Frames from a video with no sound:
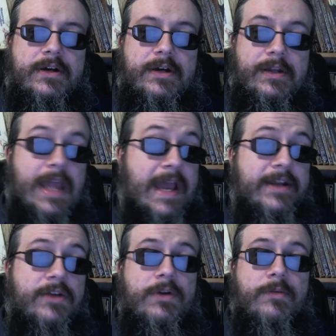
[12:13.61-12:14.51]
an
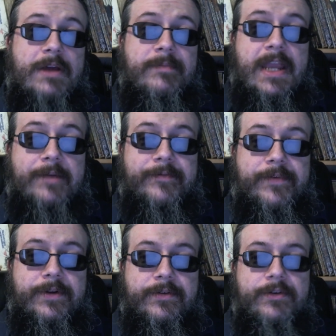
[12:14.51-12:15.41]
adequate webcam
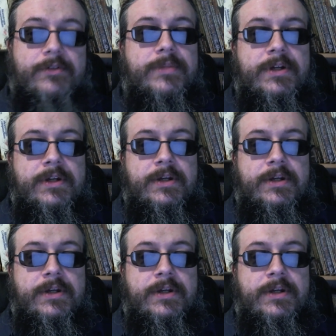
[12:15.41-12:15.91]
for your group,